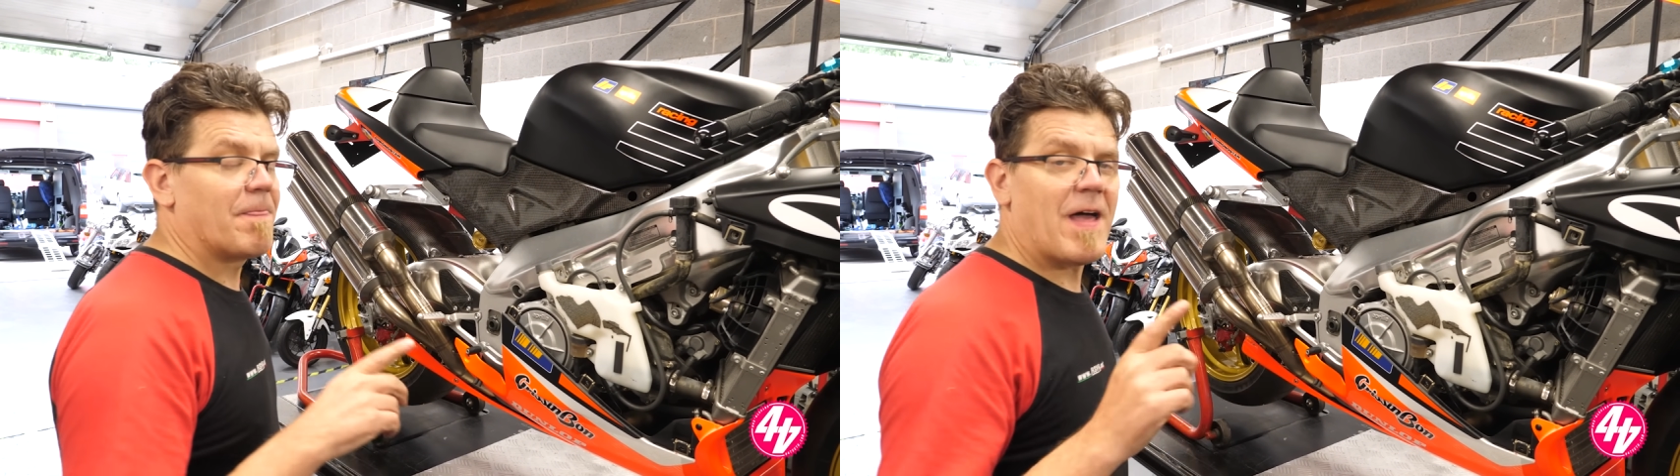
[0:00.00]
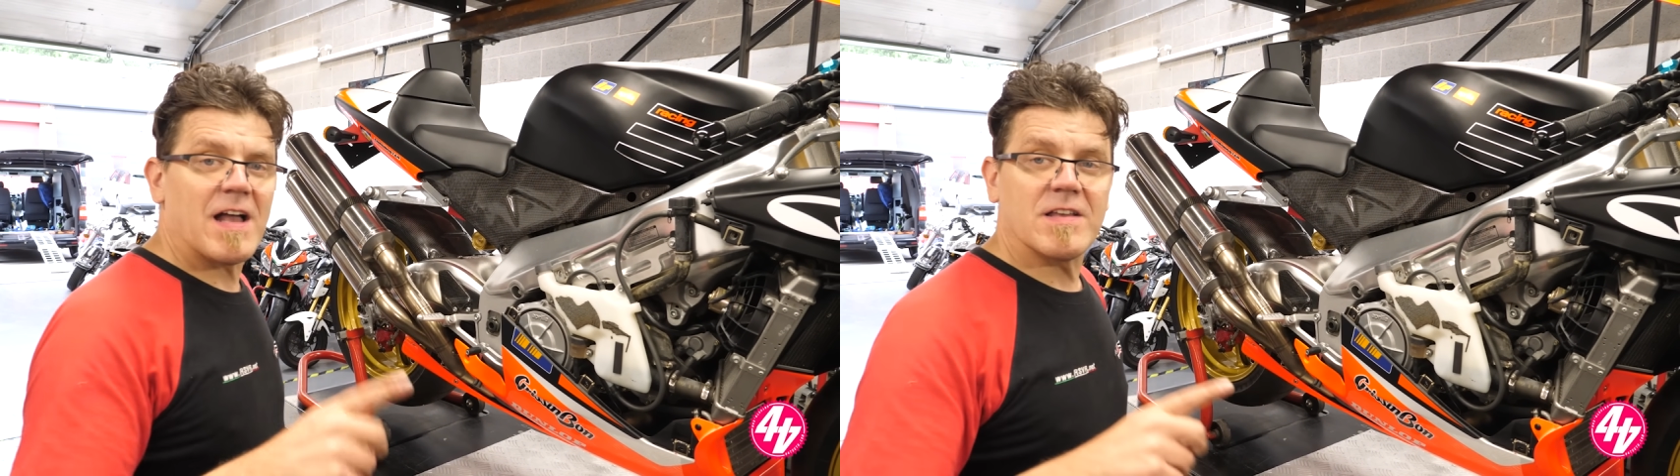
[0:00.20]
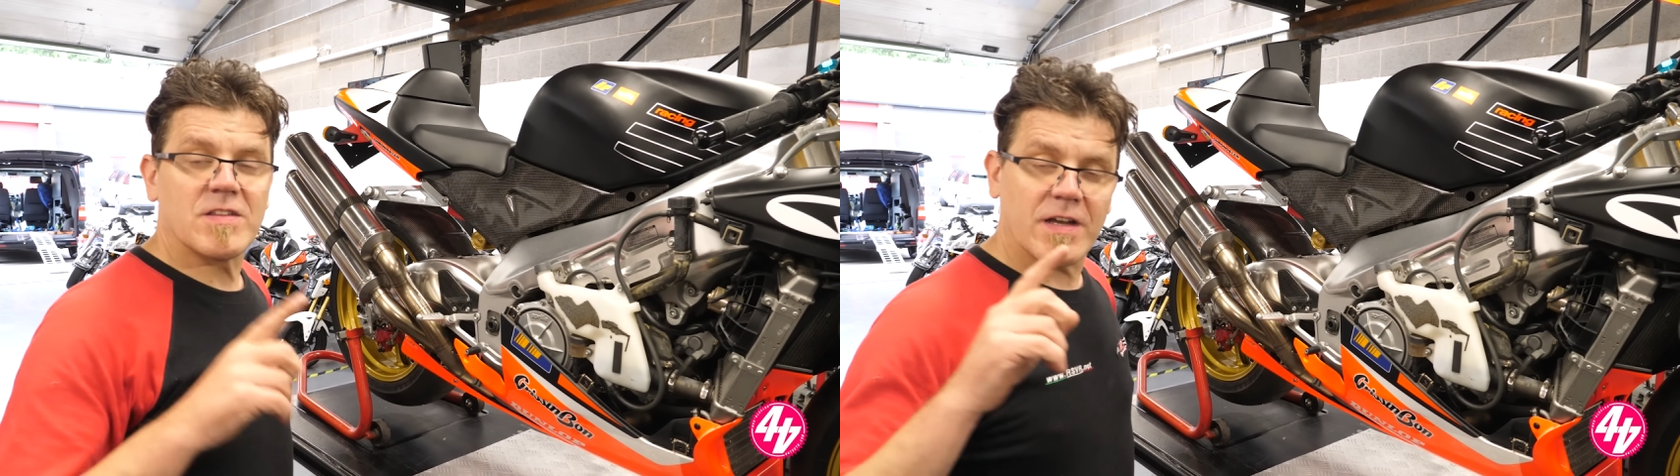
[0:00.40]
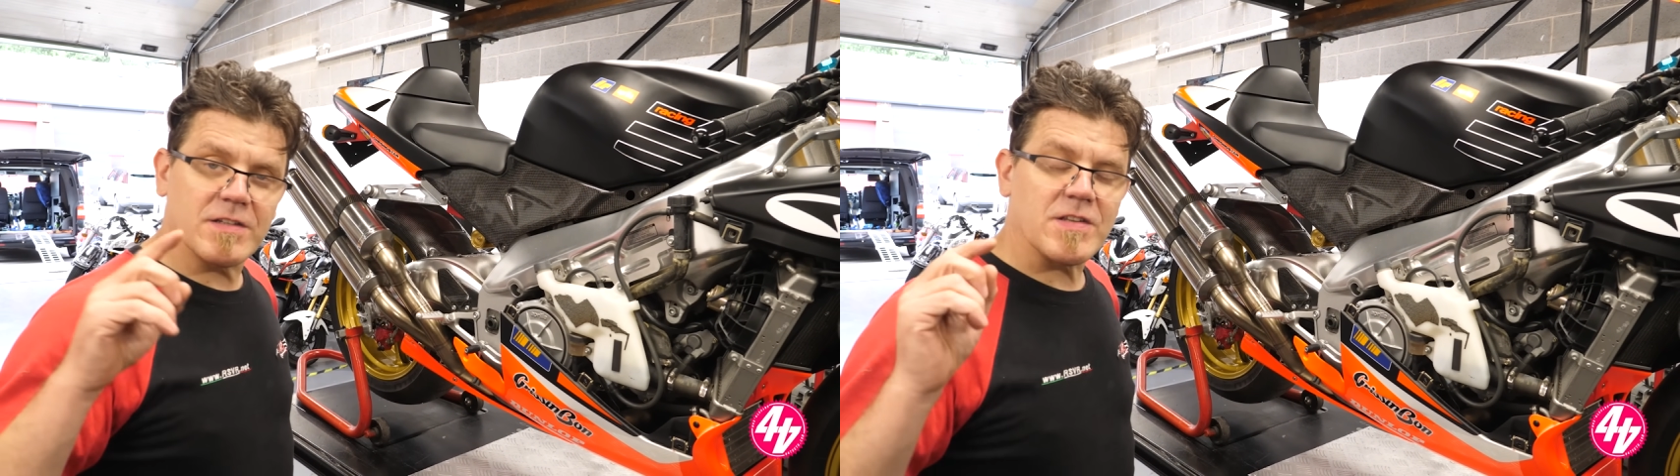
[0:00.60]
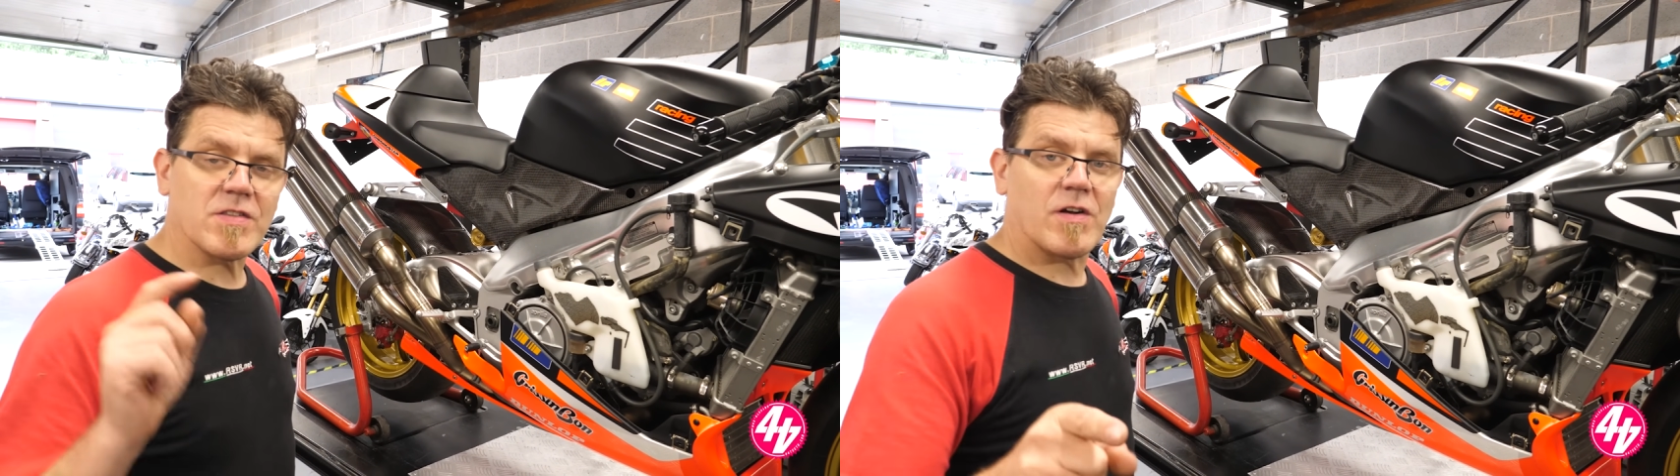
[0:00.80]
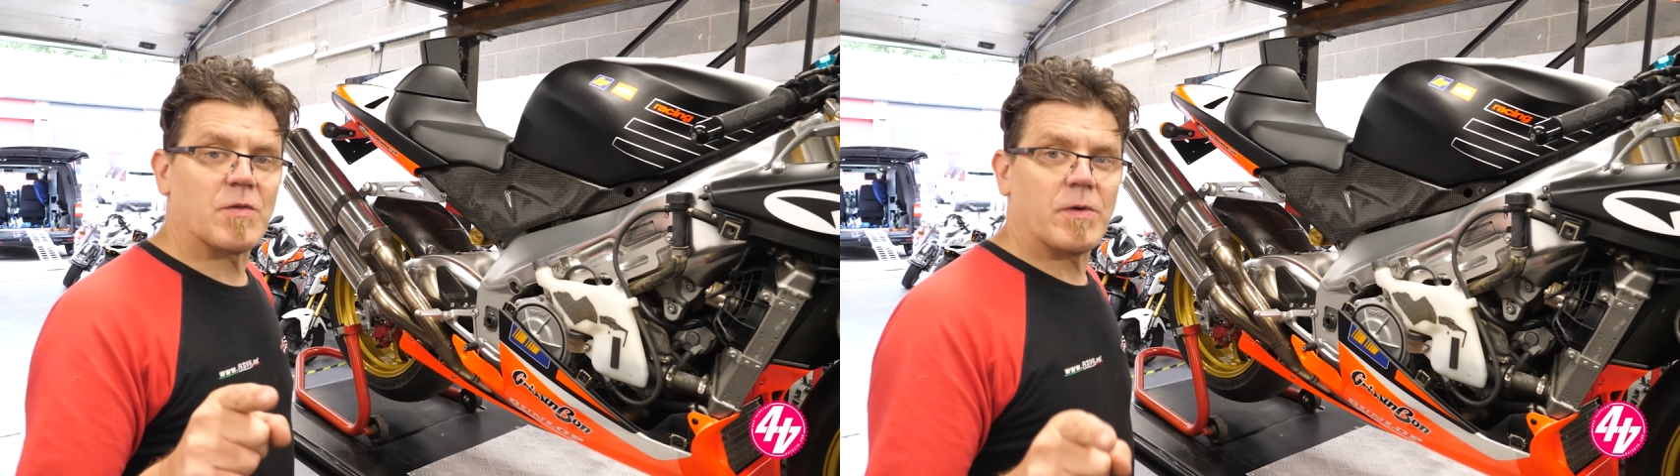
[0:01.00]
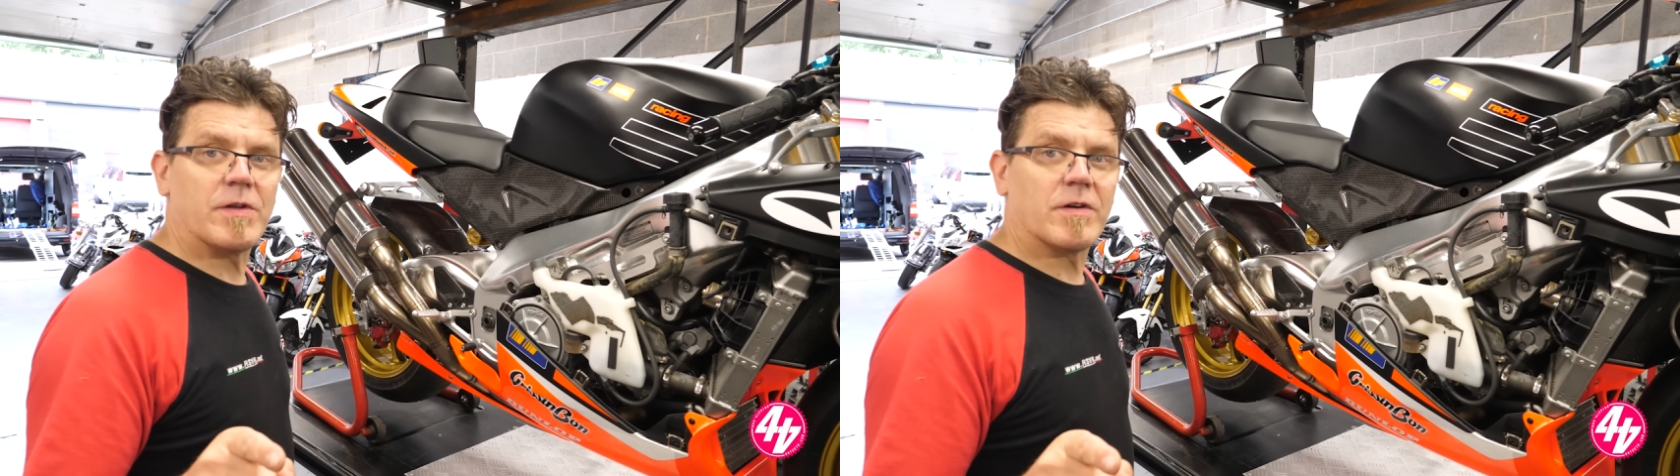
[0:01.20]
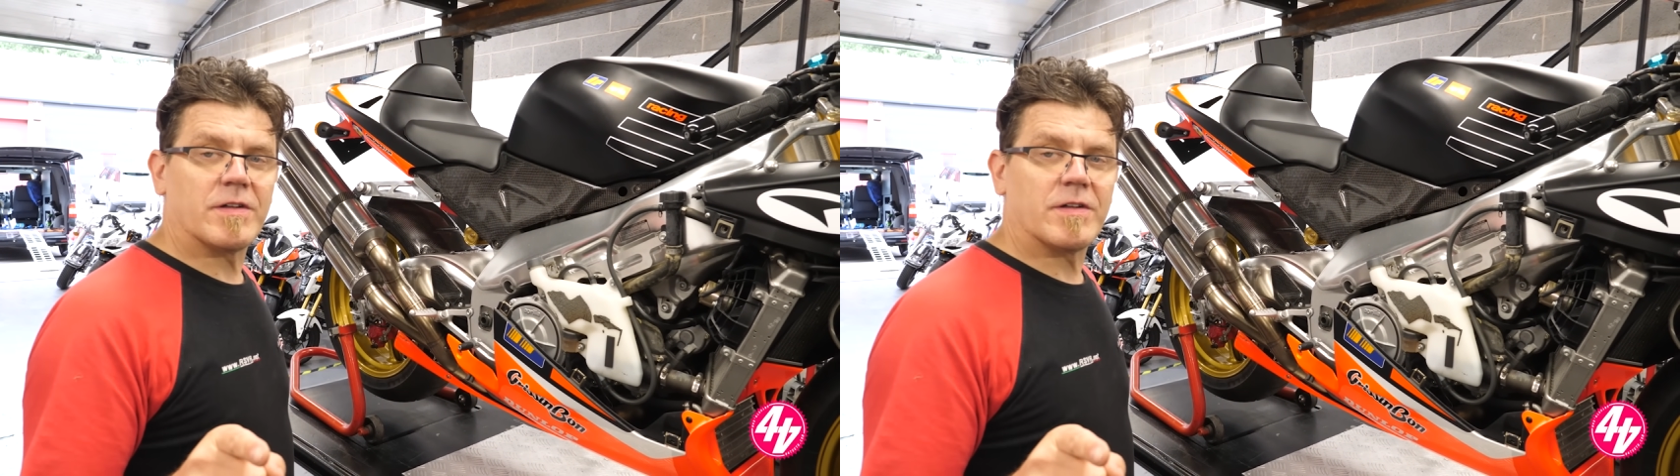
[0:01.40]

that is going to decide what you're